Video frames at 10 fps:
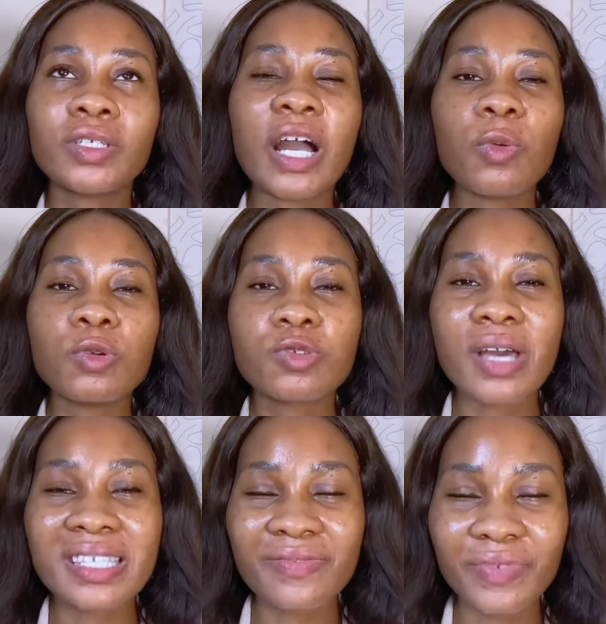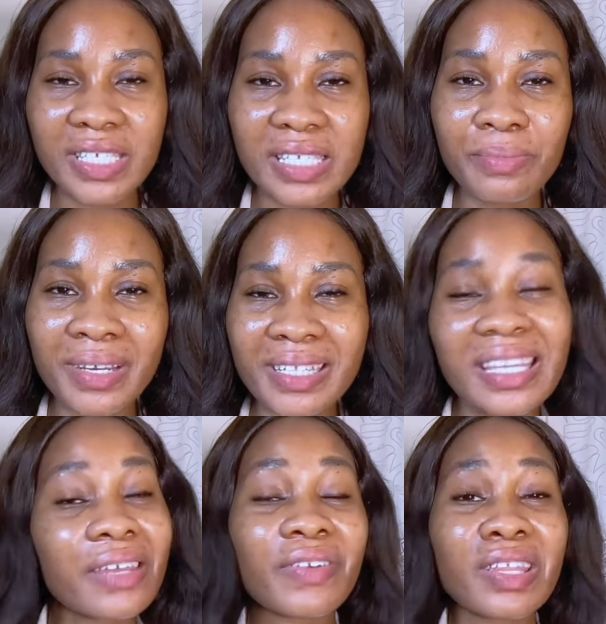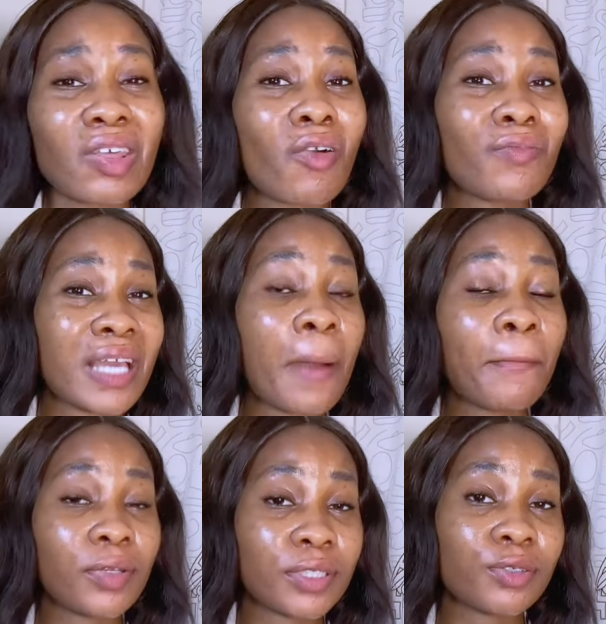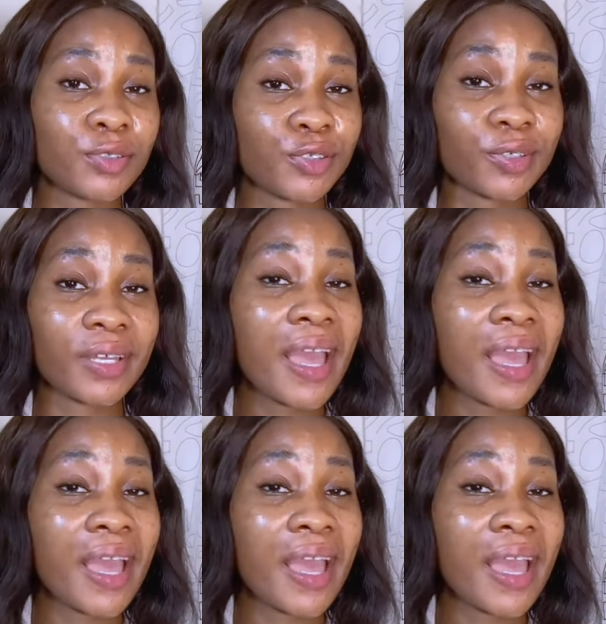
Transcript: that wants to activate the brightening effect of their body lotion.